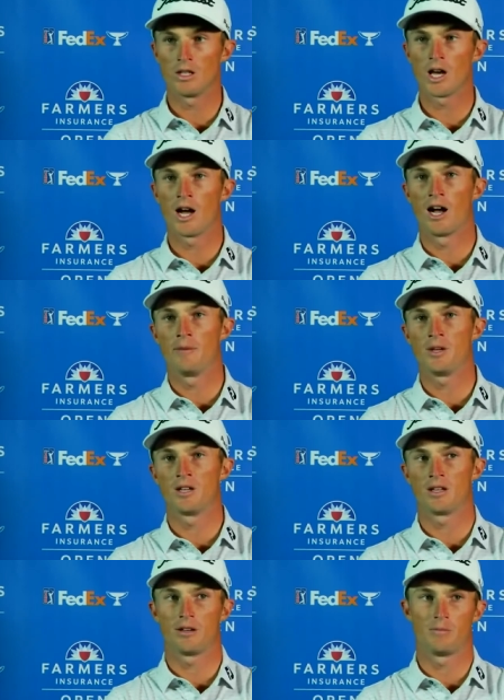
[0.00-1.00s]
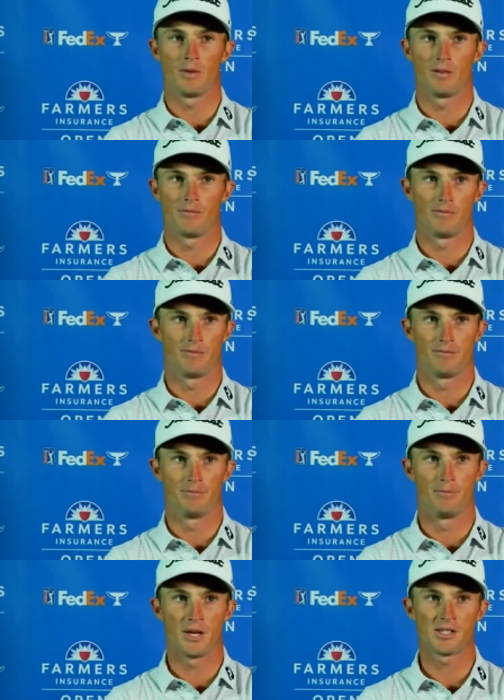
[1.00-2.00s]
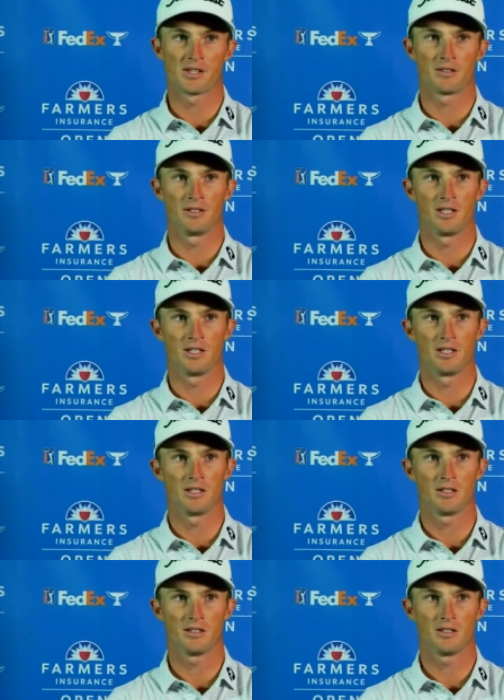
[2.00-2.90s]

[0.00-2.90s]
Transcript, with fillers: Yeah, I mean, uh, basically